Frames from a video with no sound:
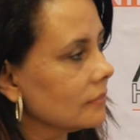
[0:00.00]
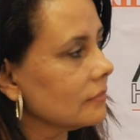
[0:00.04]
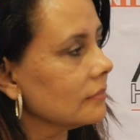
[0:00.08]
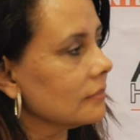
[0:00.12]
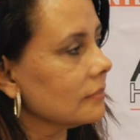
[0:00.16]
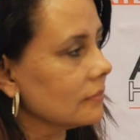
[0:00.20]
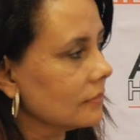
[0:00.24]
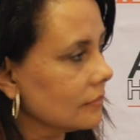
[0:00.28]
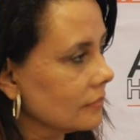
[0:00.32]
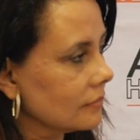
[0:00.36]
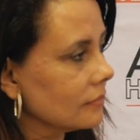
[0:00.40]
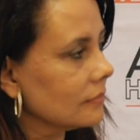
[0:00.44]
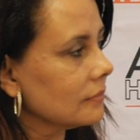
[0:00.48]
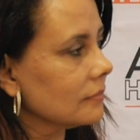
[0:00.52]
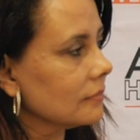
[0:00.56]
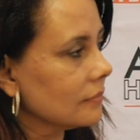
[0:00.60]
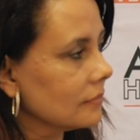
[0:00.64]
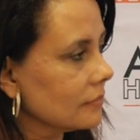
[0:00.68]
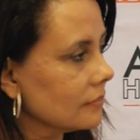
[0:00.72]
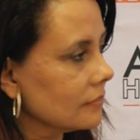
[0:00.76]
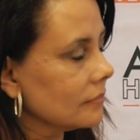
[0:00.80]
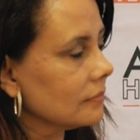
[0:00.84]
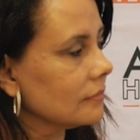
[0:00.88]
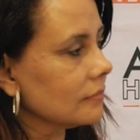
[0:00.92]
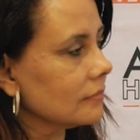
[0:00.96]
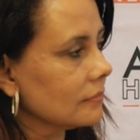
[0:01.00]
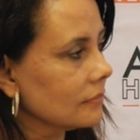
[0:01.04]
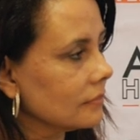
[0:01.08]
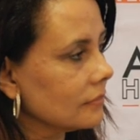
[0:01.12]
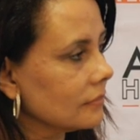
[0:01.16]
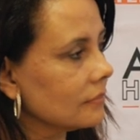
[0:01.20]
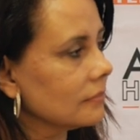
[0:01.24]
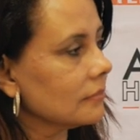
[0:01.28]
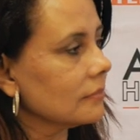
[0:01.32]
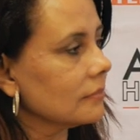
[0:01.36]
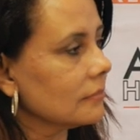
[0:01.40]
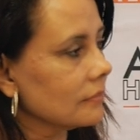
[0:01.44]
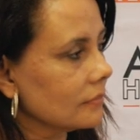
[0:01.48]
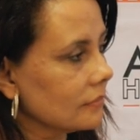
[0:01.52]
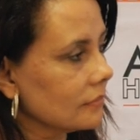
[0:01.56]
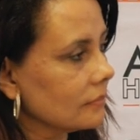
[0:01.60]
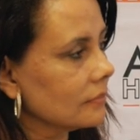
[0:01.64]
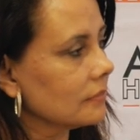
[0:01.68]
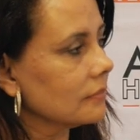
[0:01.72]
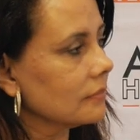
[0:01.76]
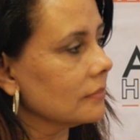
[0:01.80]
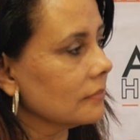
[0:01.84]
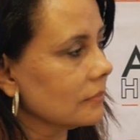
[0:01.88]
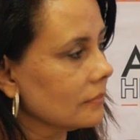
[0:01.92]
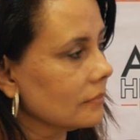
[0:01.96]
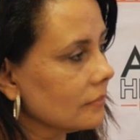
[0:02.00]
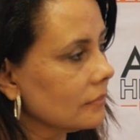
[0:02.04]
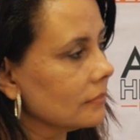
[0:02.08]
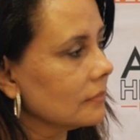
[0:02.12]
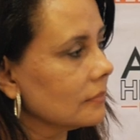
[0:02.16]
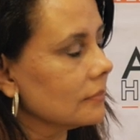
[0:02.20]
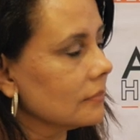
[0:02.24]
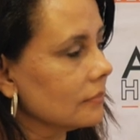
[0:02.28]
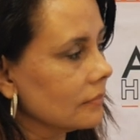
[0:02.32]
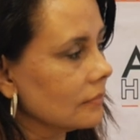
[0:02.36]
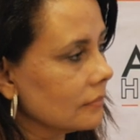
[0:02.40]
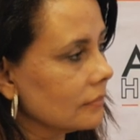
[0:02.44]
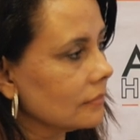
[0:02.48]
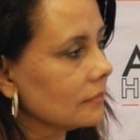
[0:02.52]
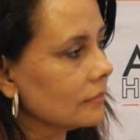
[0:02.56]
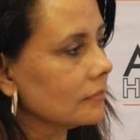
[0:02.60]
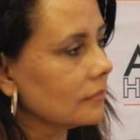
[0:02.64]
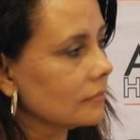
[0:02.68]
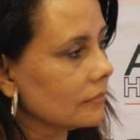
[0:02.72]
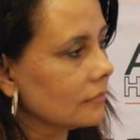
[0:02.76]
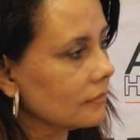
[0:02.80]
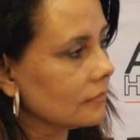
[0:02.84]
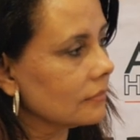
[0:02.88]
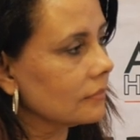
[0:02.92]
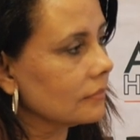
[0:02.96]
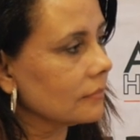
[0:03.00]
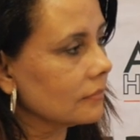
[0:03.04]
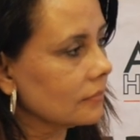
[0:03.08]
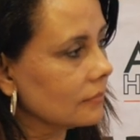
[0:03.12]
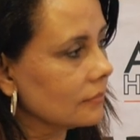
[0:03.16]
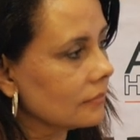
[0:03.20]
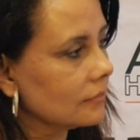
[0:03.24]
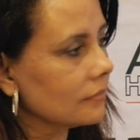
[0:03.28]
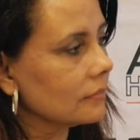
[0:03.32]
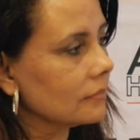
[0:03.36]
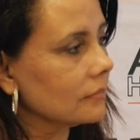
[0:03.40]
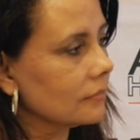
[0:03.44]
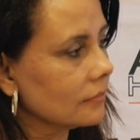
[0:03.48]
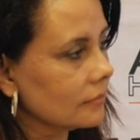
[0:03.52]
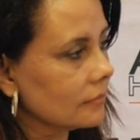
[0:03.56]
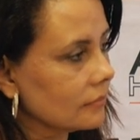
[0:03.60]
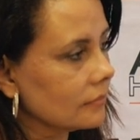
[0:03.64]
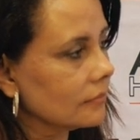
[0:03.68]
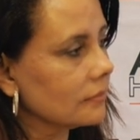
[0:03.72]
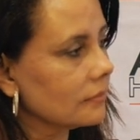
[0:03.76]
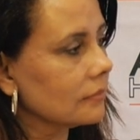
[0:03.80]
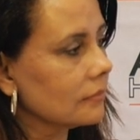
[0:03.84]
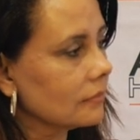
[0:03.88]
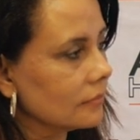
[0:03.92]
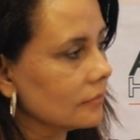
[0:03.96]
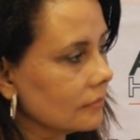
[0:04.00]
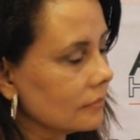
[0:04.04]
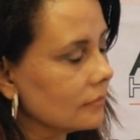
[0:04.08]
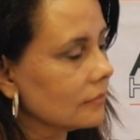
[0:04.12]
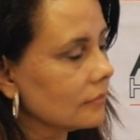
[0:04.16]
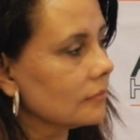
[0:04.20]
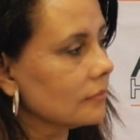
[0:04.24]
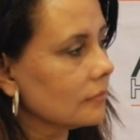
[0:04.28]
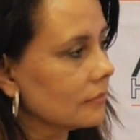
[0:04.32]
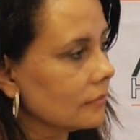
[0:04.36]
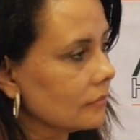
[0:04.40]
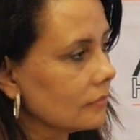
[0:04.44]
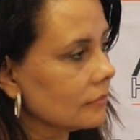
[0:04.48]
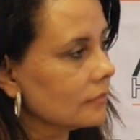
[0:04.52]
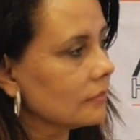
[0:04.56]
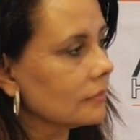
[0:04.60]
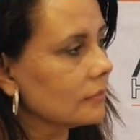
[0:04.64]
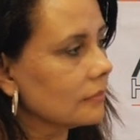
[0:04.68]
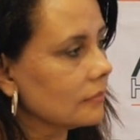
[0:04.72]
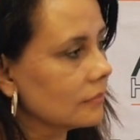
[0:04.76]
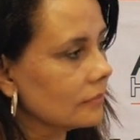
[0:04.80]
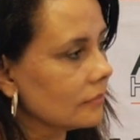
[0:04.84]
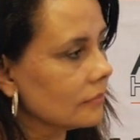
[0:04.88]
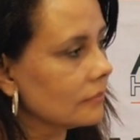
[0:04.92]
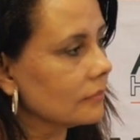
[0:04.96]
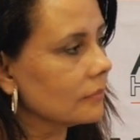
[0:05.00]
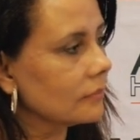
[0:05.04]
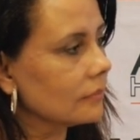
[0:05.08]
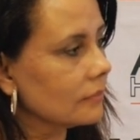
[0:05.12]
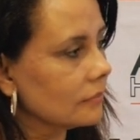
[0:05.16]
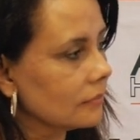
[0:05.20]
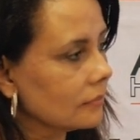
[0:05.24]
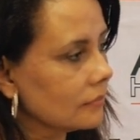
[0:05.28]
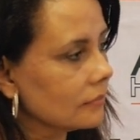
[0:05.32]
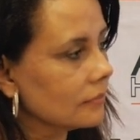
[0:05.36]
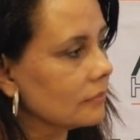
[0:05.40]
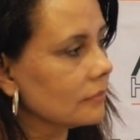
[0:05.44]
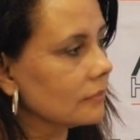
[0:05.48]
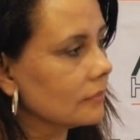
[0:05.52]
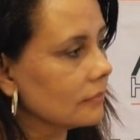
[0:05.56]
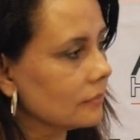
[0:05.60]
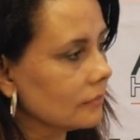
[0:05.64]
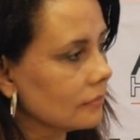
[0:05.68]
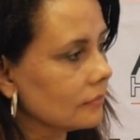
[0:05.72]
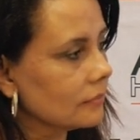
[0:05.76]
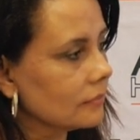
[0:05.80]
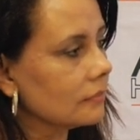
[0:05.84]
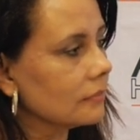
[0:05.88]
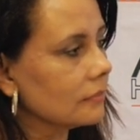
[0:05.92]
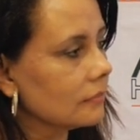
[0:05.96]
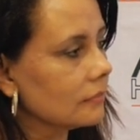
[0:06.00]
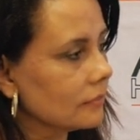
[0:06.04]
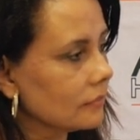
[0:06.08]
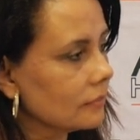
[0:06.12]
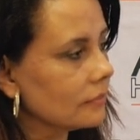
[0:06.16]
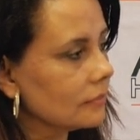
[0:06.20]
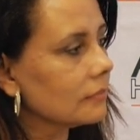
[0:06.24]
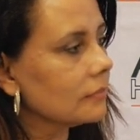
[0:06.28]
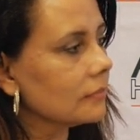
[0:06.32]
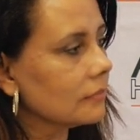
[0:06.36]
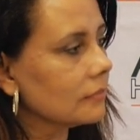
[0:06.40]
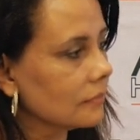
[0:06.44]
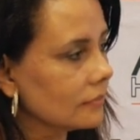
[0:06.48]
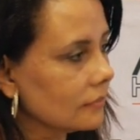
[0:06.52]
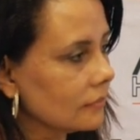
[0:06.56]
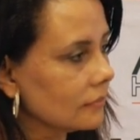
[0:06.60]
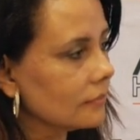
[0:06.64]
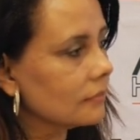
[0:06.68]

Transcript: This person isn't speaking.